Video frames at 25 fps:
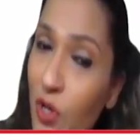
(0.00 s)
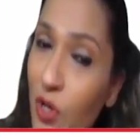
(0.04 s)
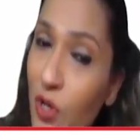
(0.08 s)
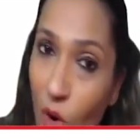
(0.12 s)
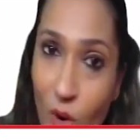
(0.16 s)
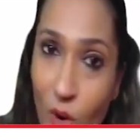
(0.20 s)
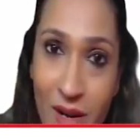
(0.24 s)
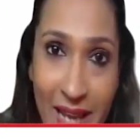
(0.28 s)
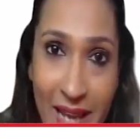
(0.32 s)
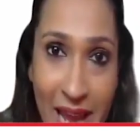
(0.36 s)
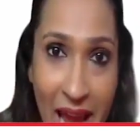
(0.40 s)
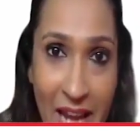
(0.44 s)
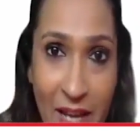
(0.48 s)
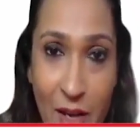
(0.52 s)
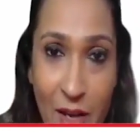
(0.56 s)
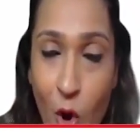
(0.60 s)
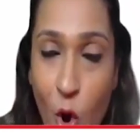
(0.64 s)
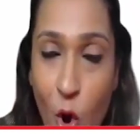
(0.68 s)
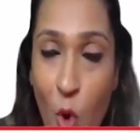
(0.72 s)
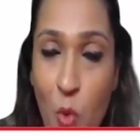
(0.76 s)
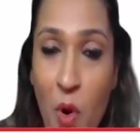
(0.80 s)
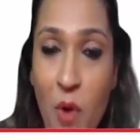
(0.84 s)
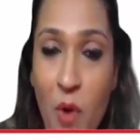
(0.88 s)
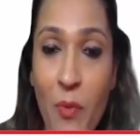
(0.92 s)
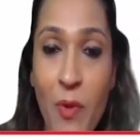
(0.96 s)
Don't get
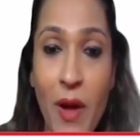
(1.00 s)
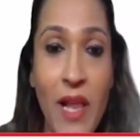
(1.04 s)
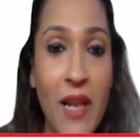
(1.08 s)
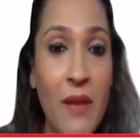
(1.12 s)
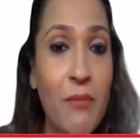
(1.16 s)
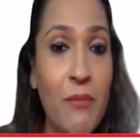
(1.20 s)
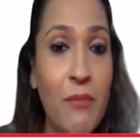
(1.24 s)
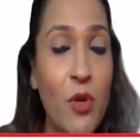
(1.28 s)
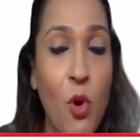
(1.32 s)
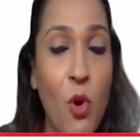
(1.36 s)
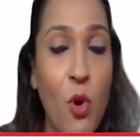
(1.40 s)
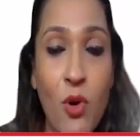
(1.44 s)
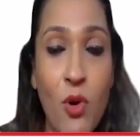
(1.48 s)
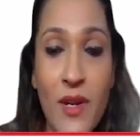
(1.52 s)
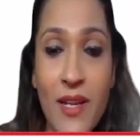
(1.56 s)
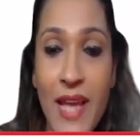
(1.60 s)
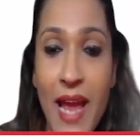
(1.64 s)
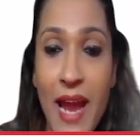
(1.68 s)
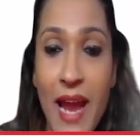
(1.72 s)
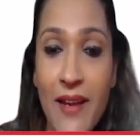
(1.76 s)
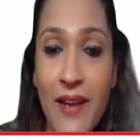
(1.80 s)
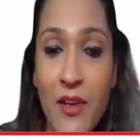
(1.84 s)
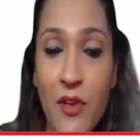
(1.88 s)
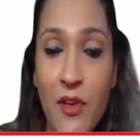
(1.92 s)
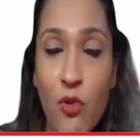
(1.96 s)
overwhelmed.
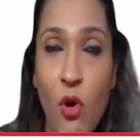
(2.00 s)
Don't get,